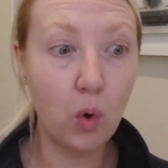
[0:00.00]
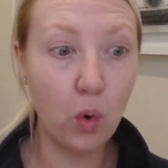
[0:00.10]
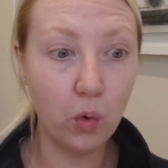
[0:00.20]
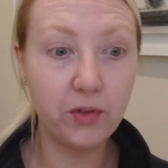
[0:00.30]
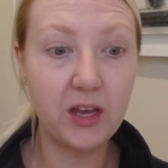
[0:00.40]

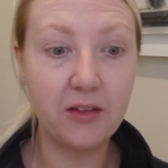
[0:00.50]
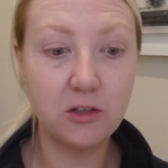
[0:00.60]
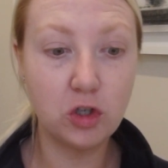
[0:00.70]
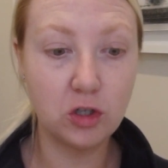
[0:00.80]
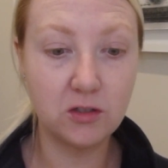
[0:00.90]
all the
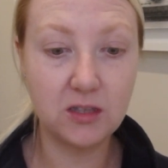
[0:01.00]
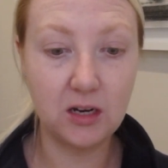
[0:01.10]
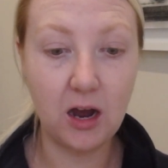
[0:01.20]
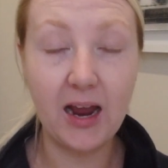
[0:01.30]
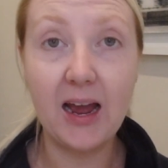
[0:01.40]
other shoes
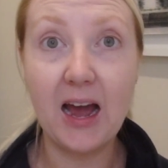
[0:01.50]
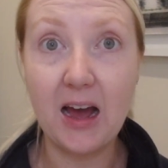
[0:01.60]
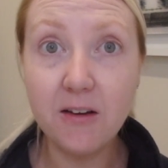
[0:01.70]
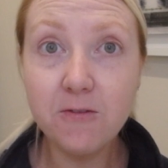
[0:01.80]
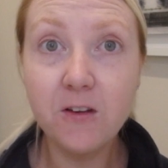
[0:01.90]
that I
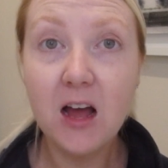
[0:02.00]
have.